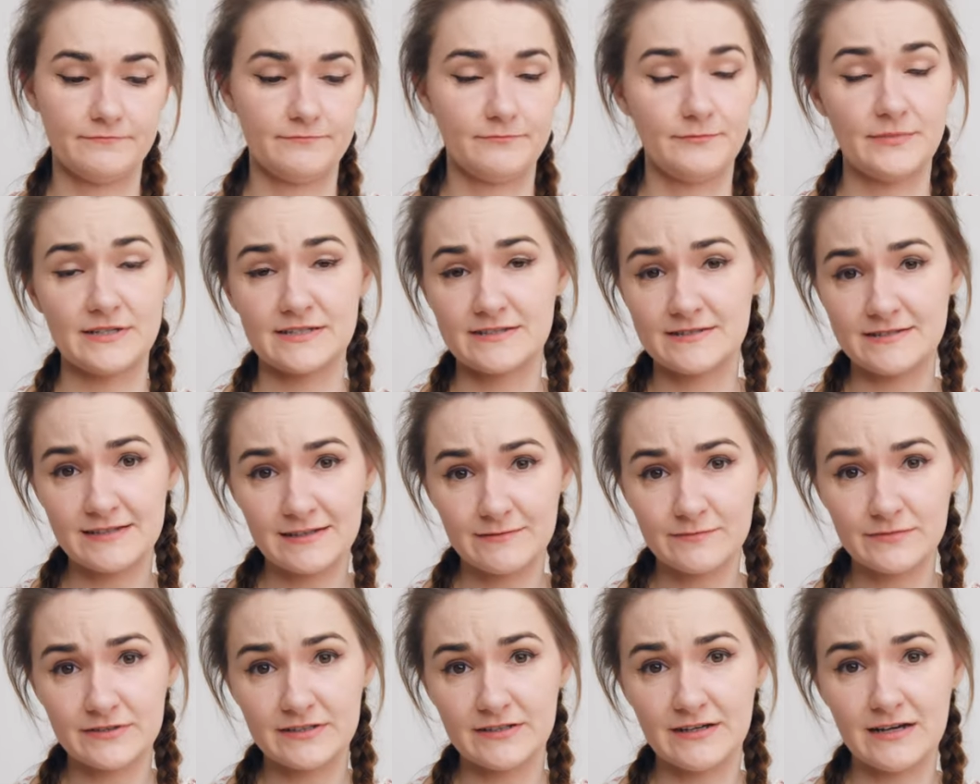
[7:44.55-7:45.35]
But
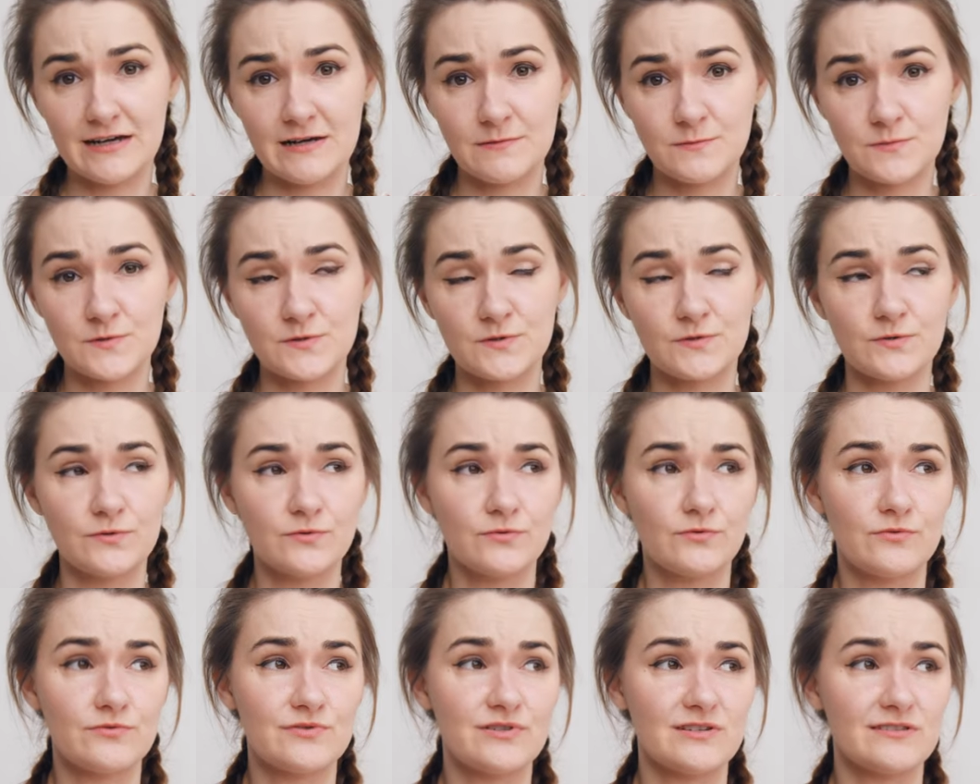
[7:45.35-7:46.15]
sometimes
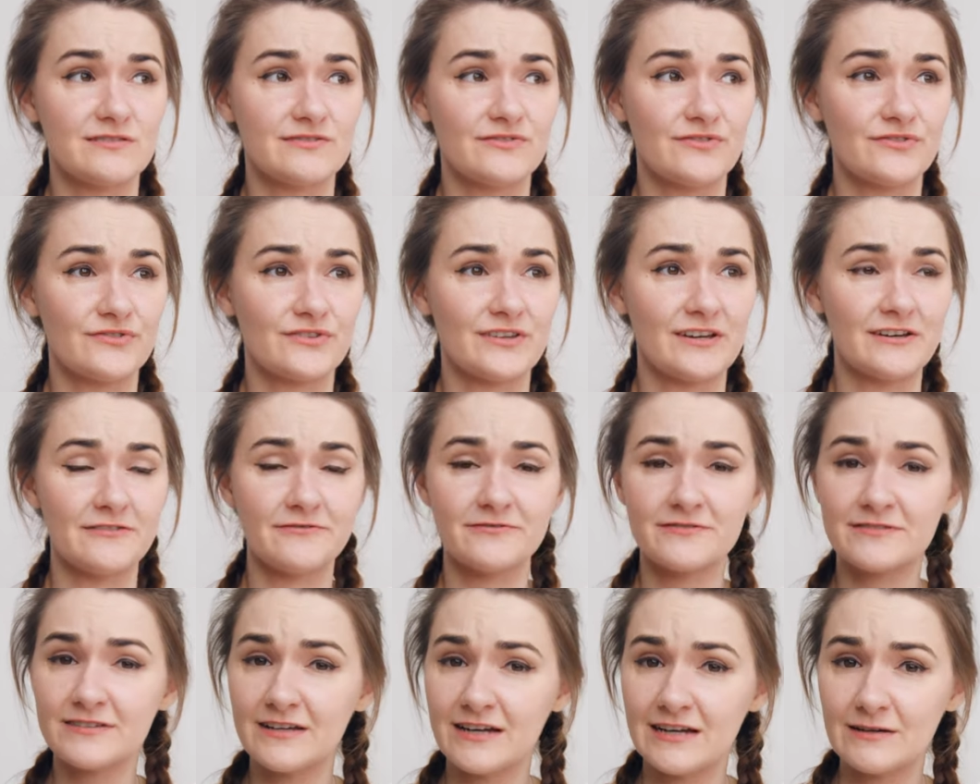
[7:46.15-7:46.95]
you just don't
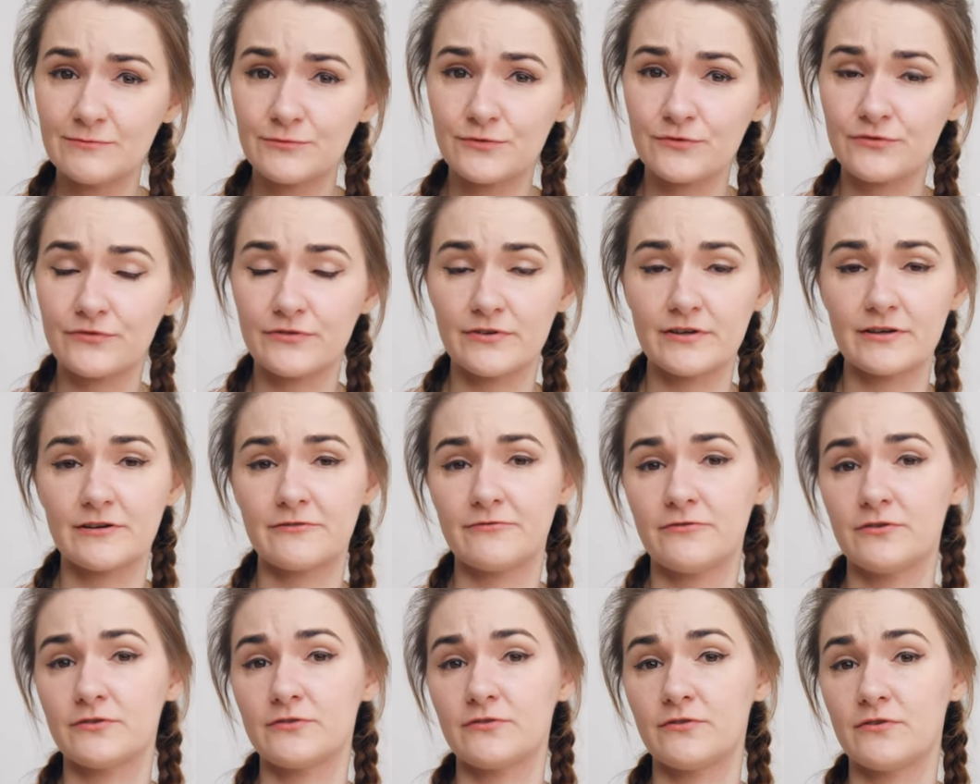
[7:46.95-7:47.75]
have time to take
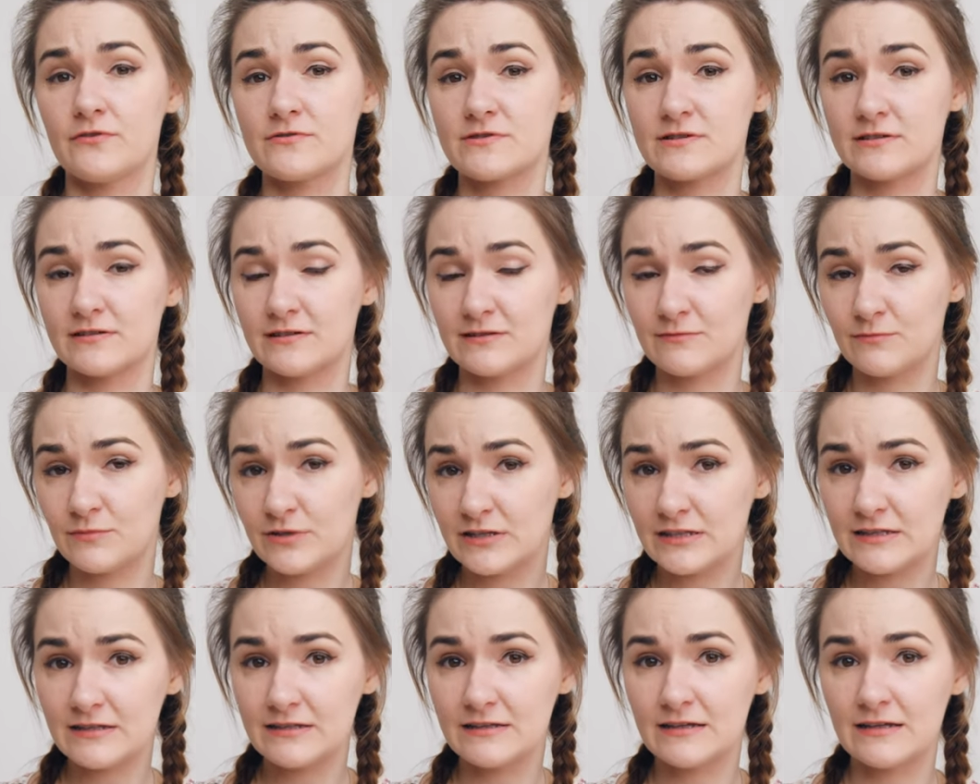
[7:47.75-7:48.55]
photos
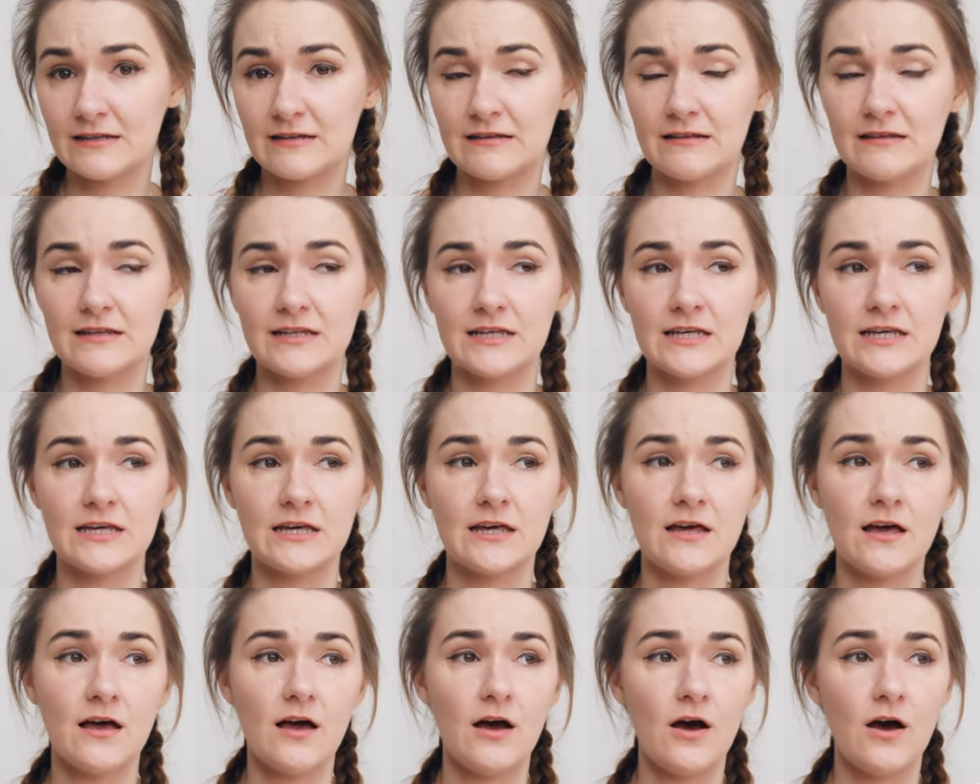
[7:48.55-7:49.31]
immediately,